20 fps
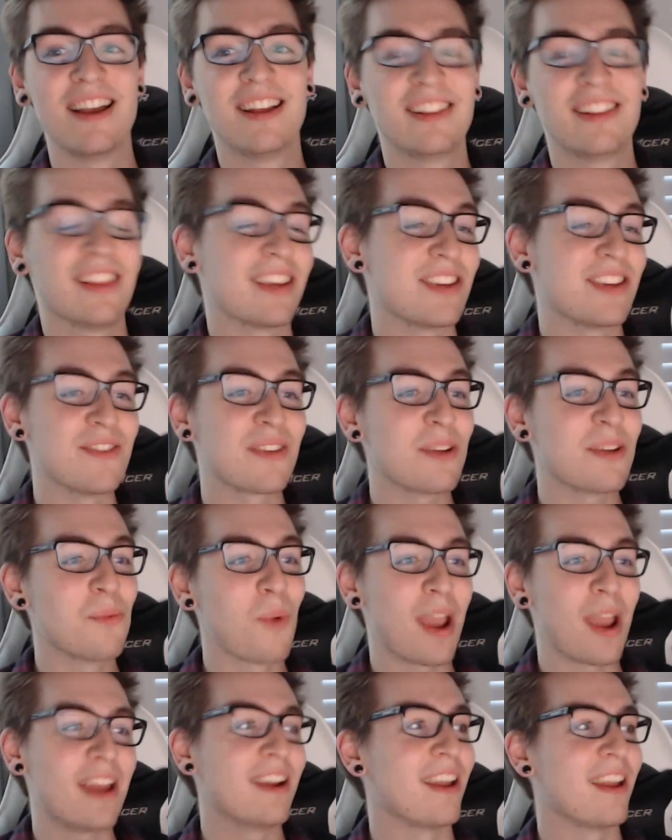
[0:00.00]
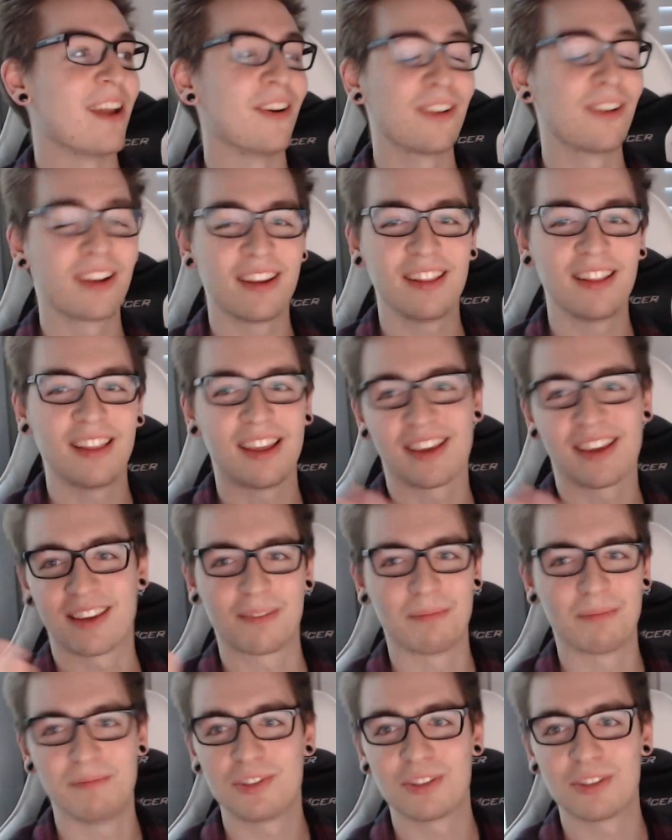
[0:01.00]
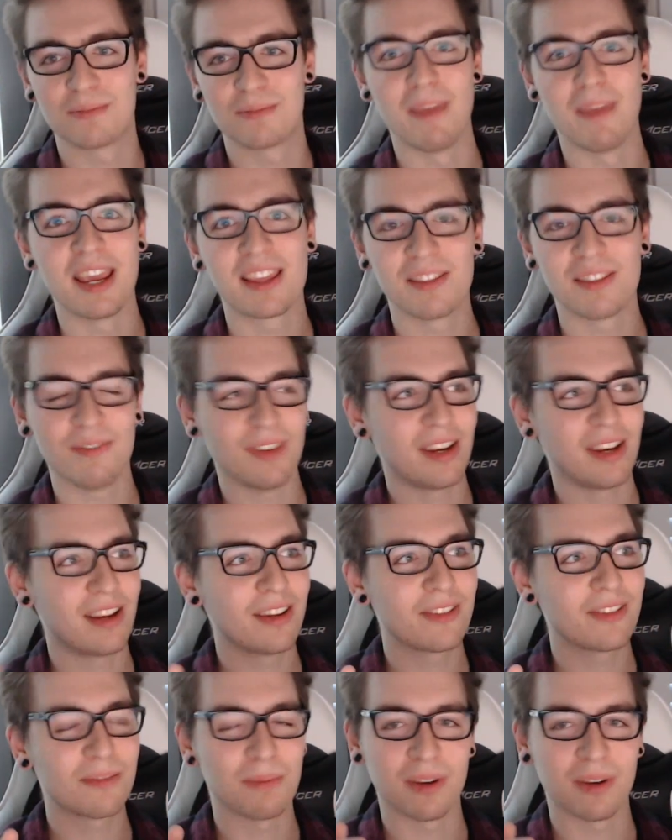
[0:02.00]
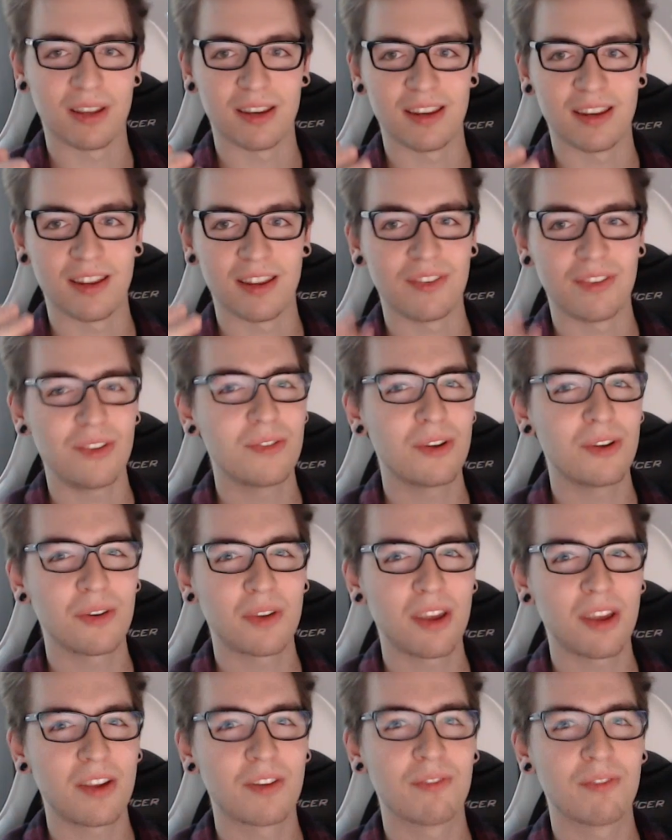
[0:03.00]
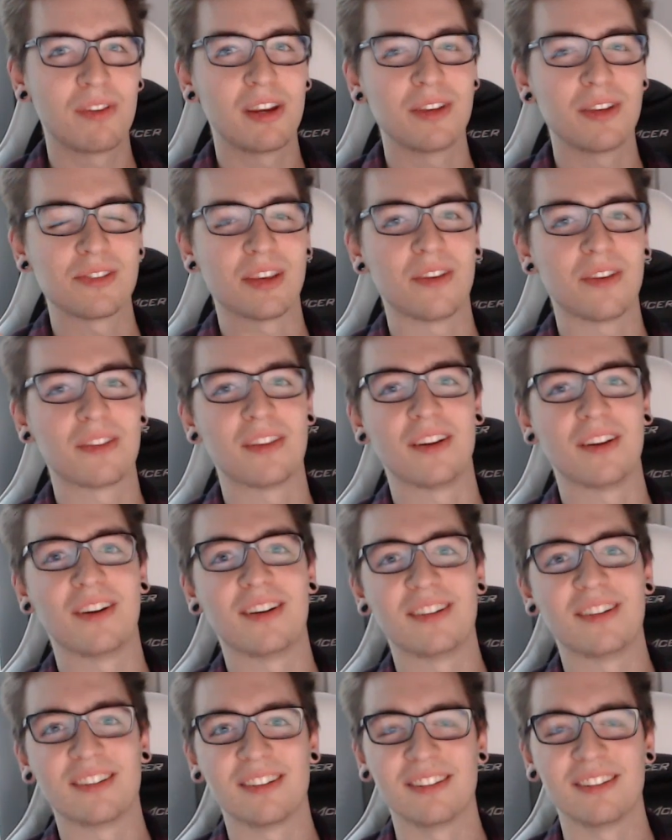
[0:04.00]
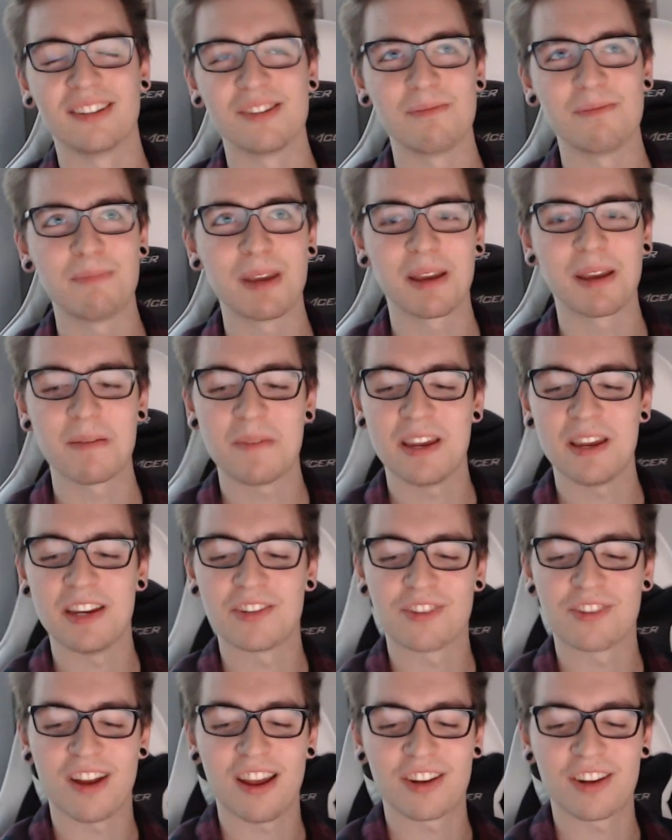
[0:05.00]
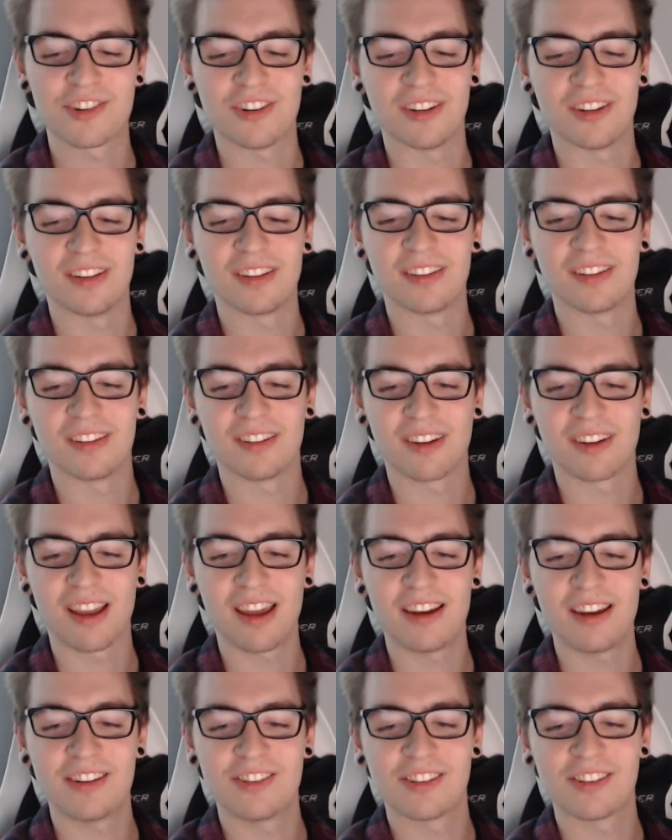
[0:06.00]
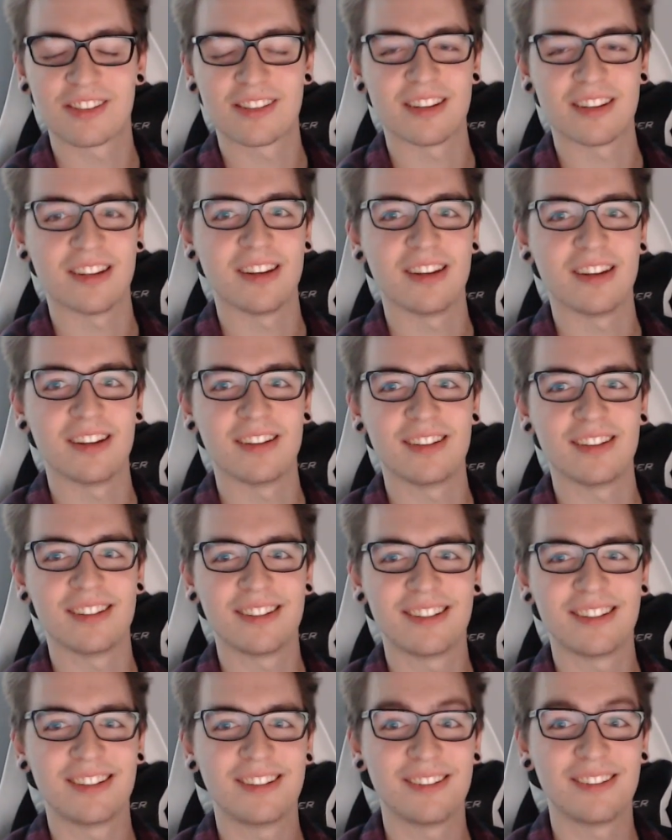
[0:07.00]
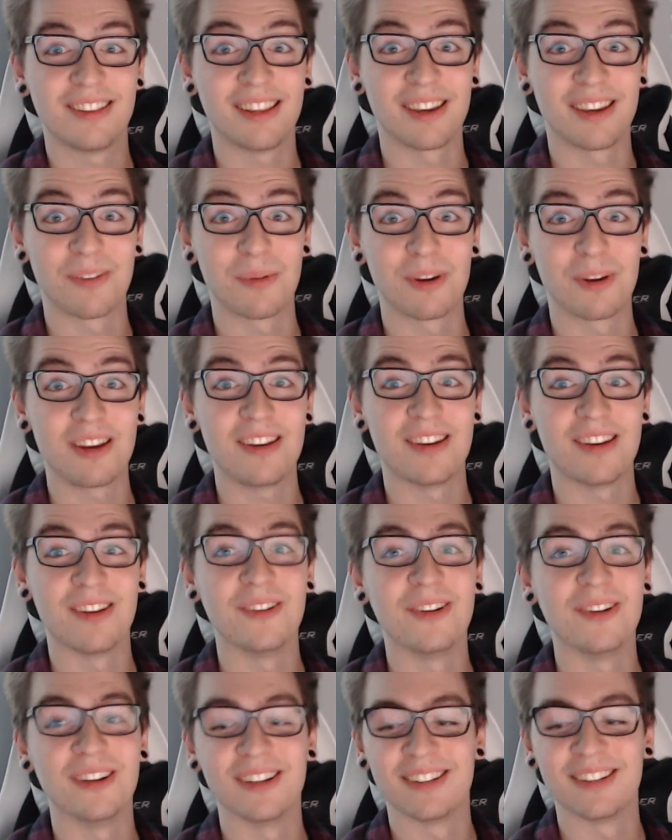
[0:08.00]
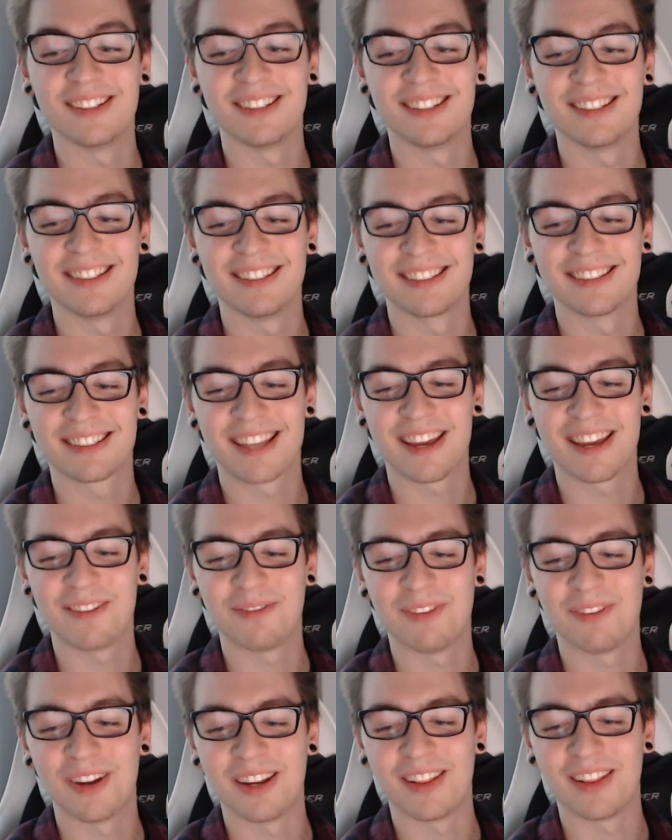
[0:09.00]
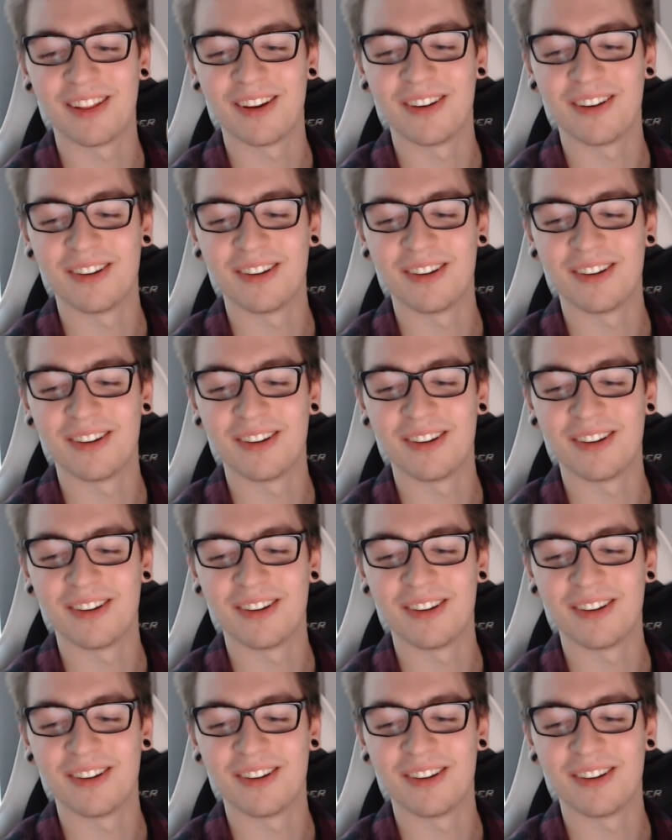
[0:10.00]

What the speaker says: Like, you can wait it out, like, just make the videos, but if you don't get your videos out there and don't pick up any traction, you're kind of just, like, what are you doing? It's kind of funny, though.